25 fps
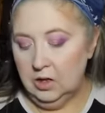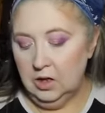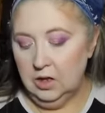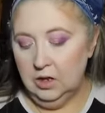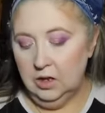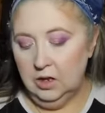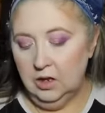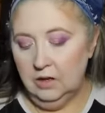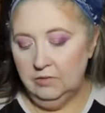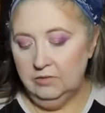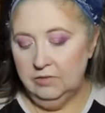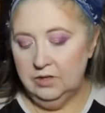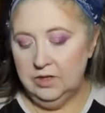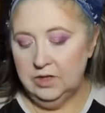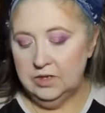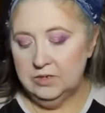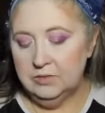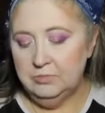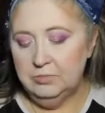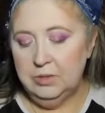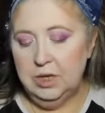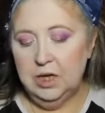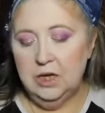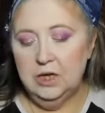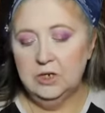I love
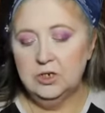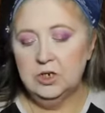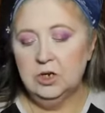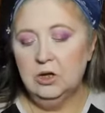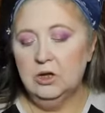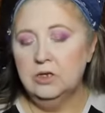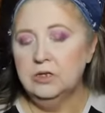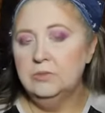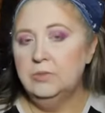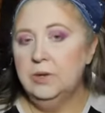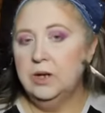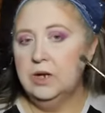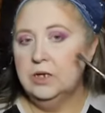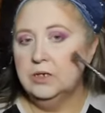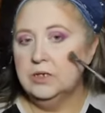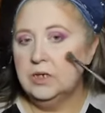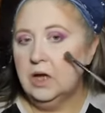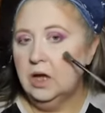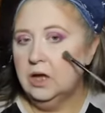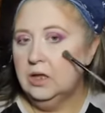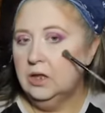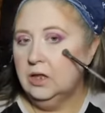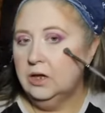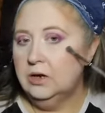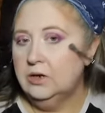these BH Cosmetics
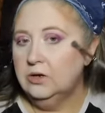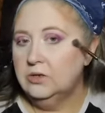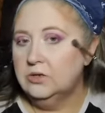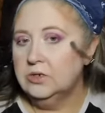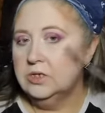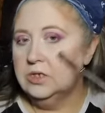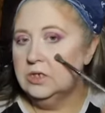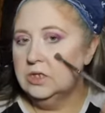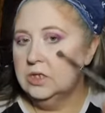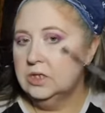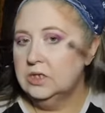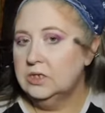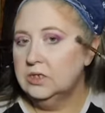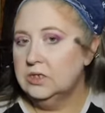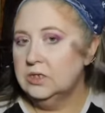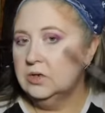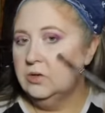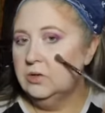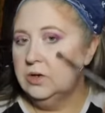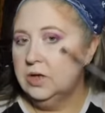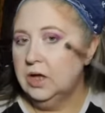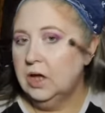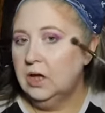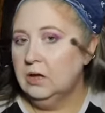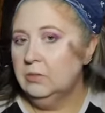highlighters and these
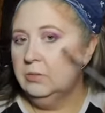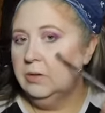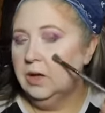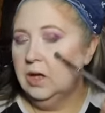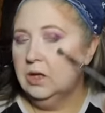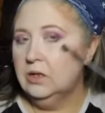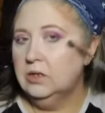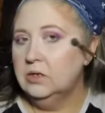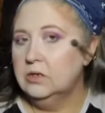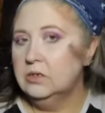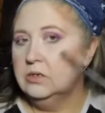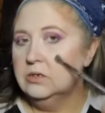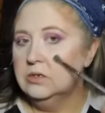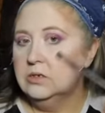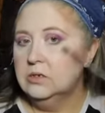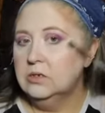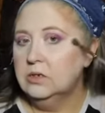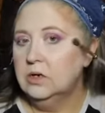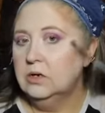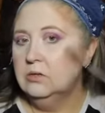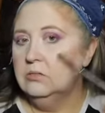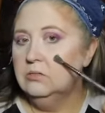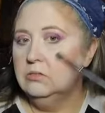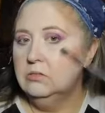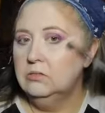Zodiac palettes.
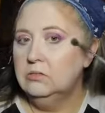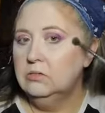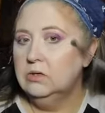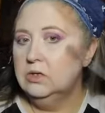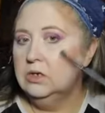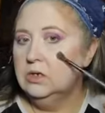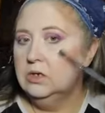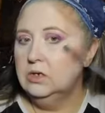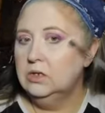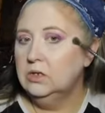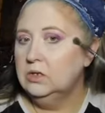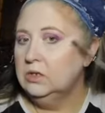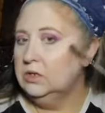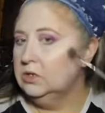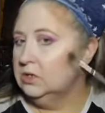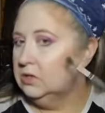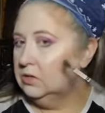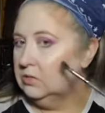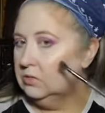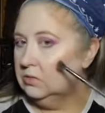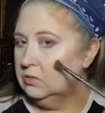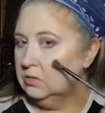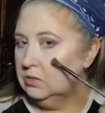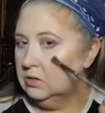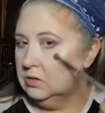I really
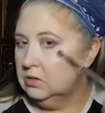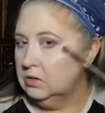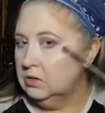do.